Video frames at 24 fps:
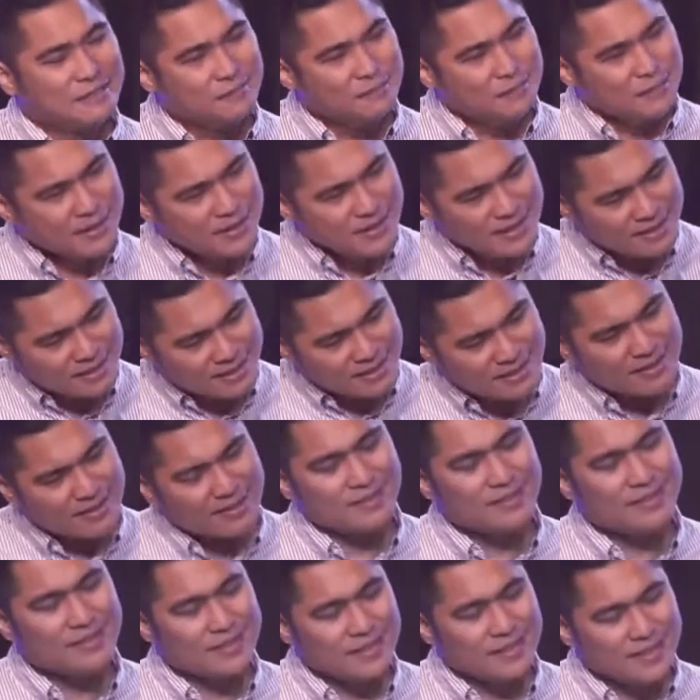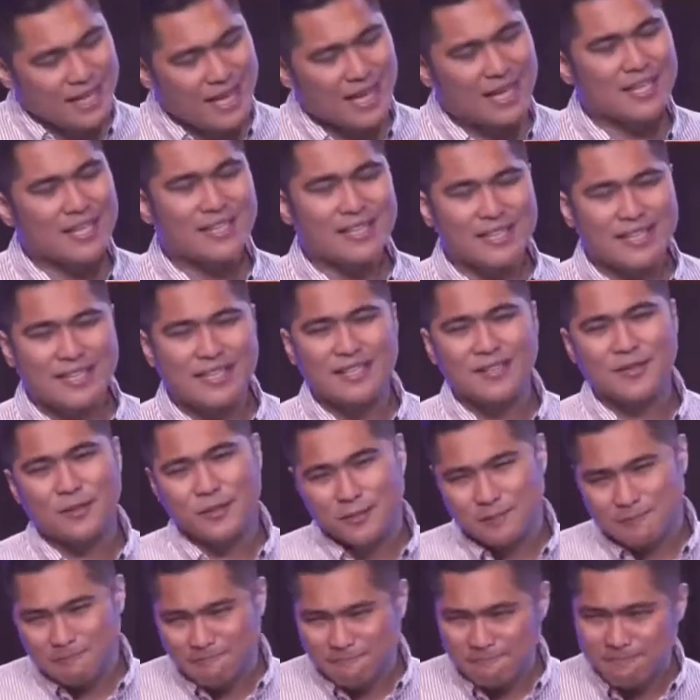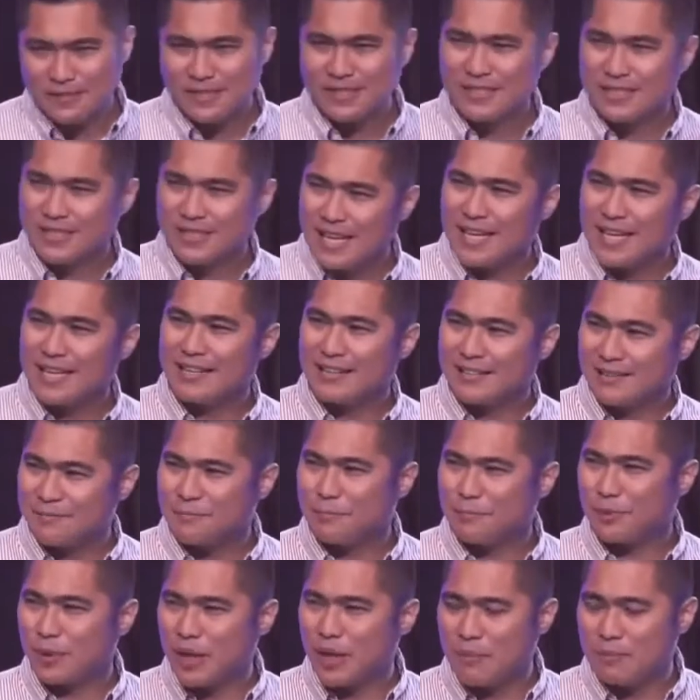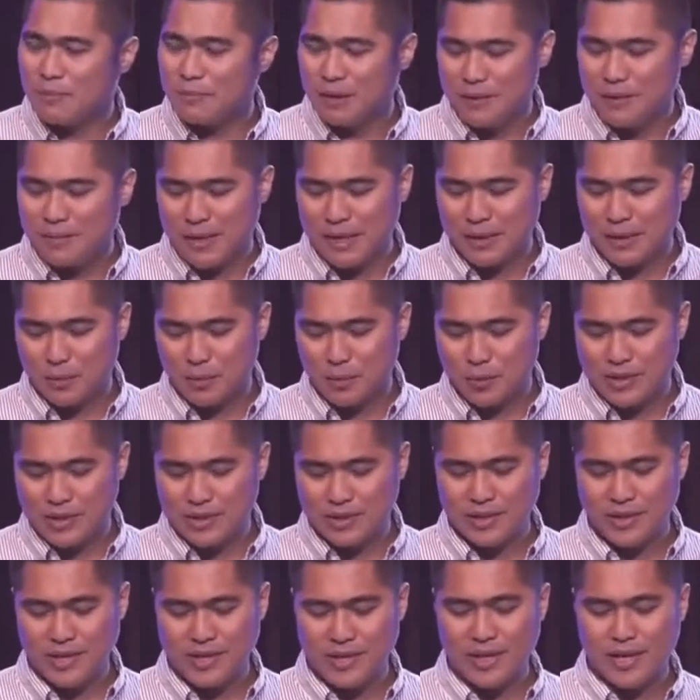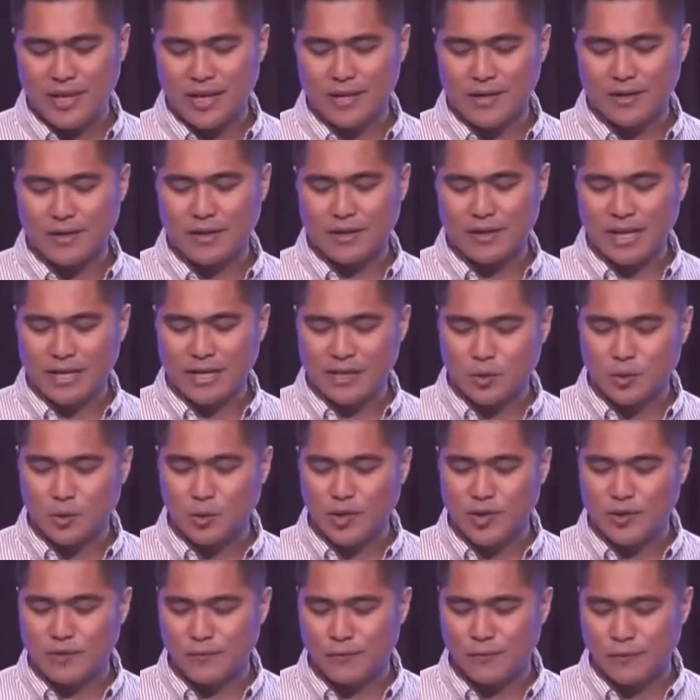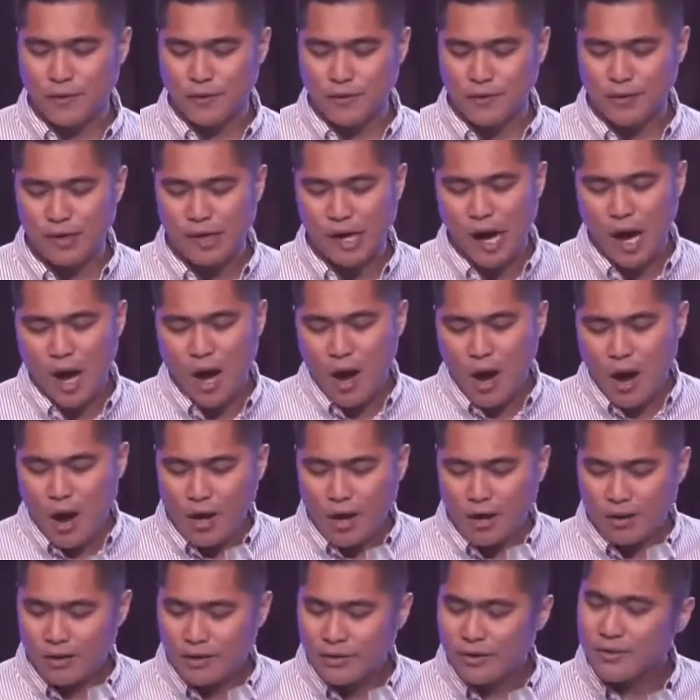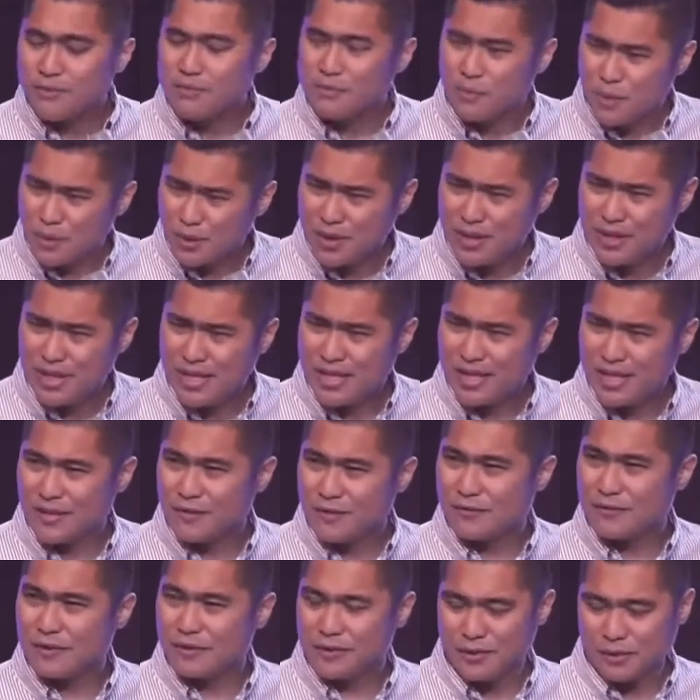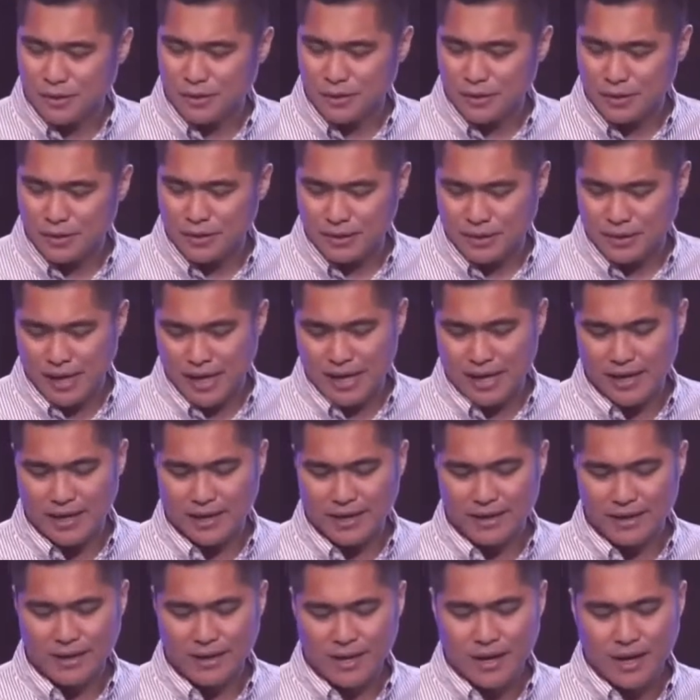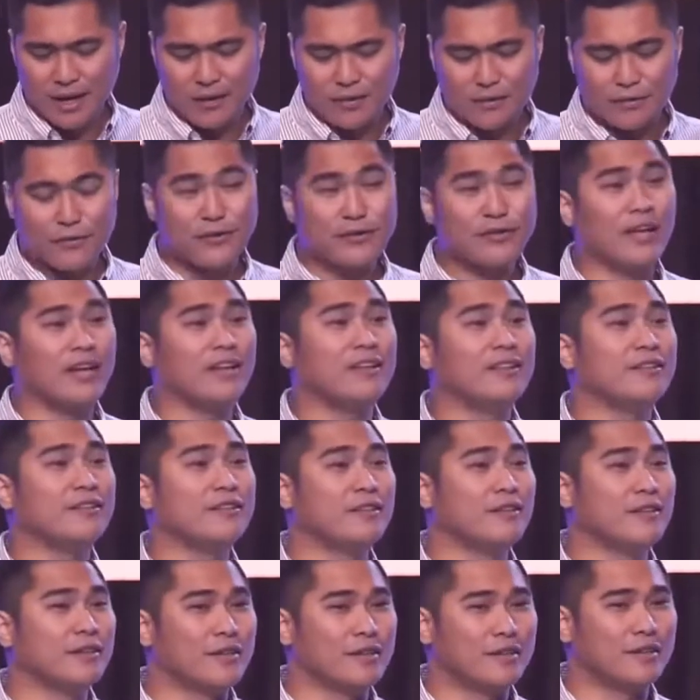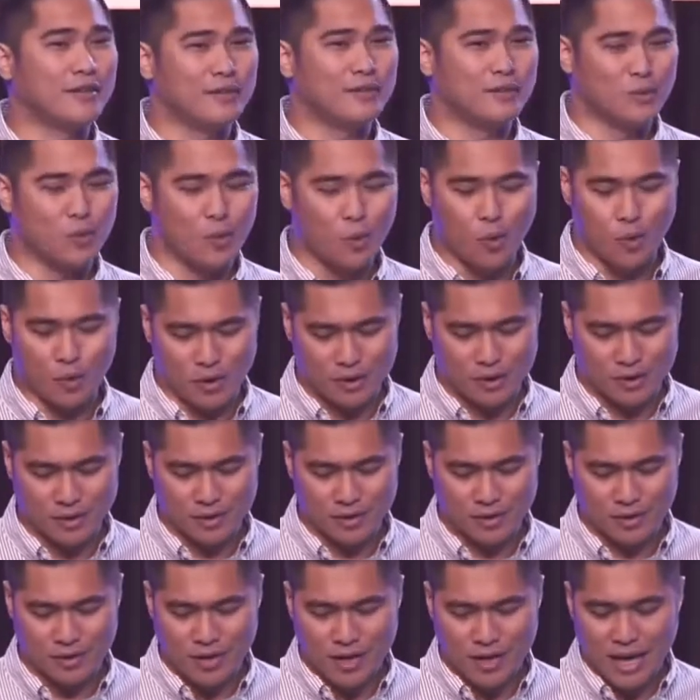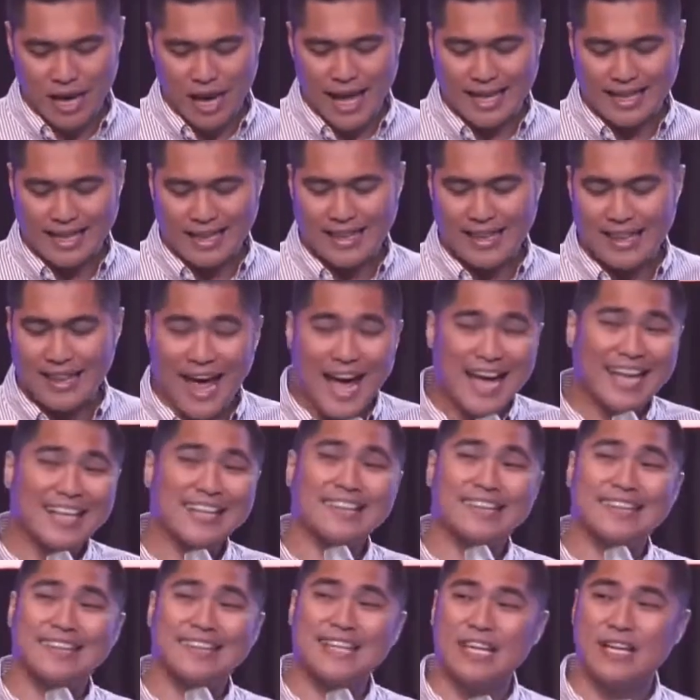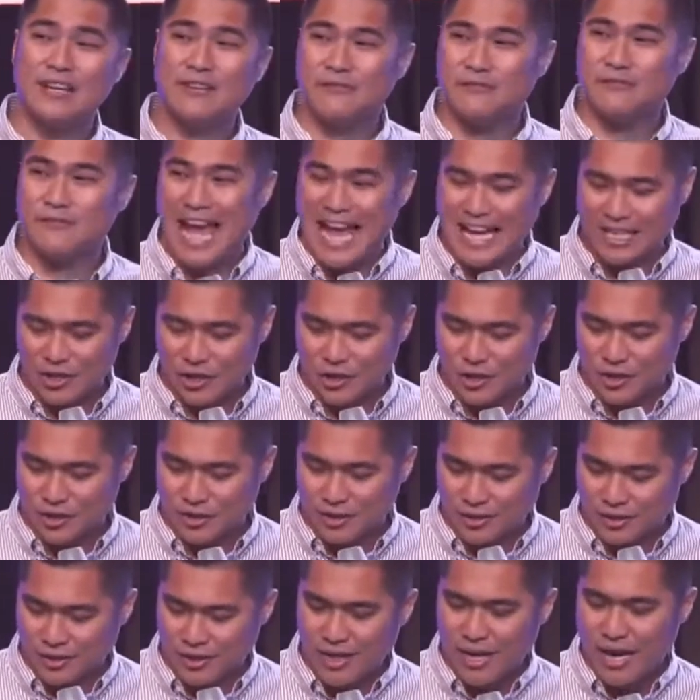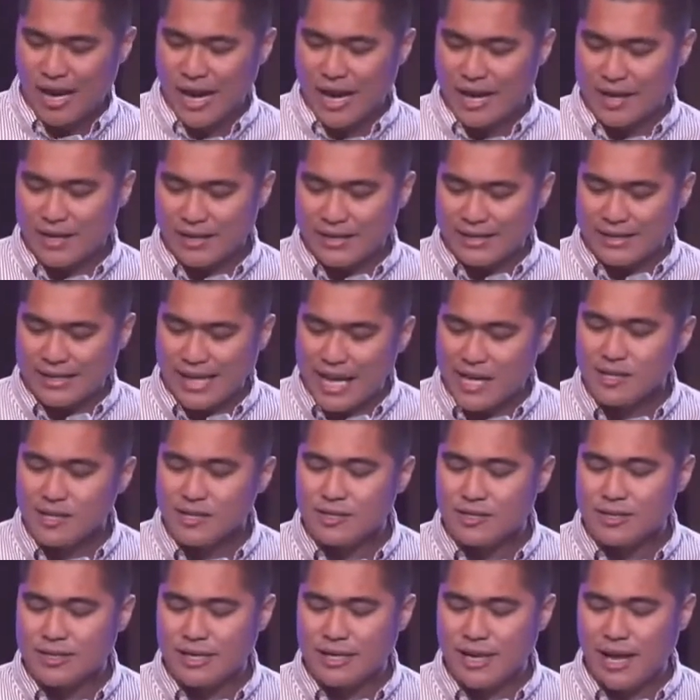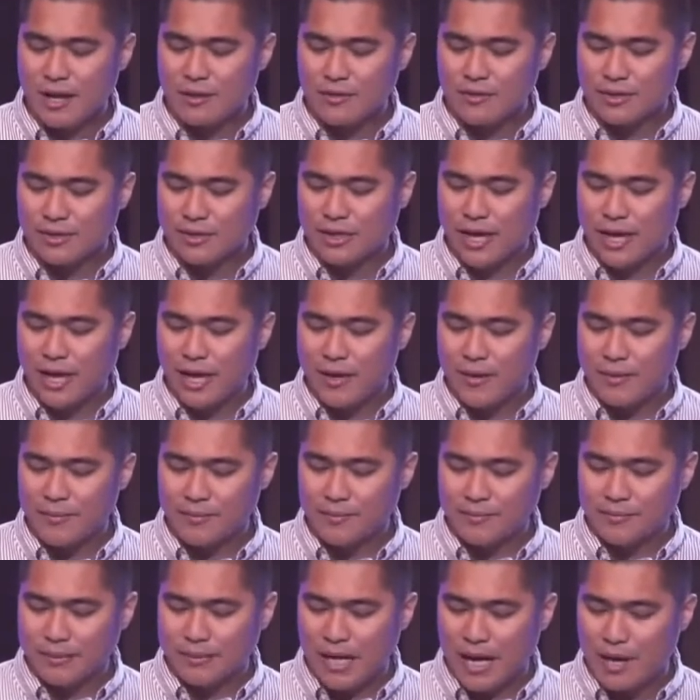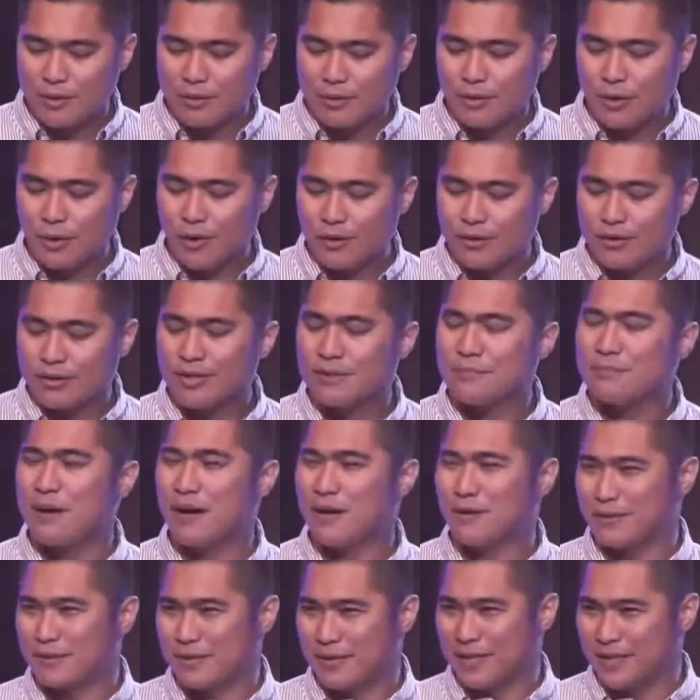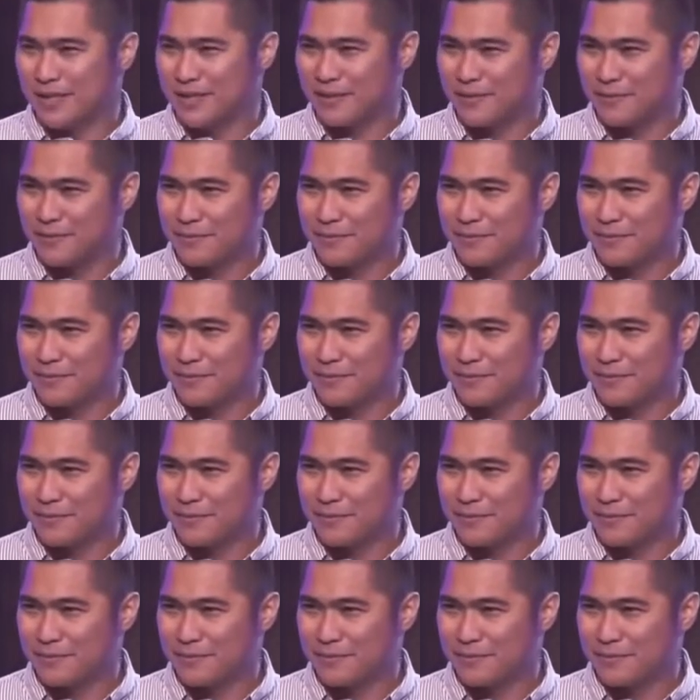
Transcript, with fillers: But sadly, or slight problem that we see here, let's read further. On the morning of the third day, thunder roared, and lightning flashed, and a dense cloud came down on the mountain.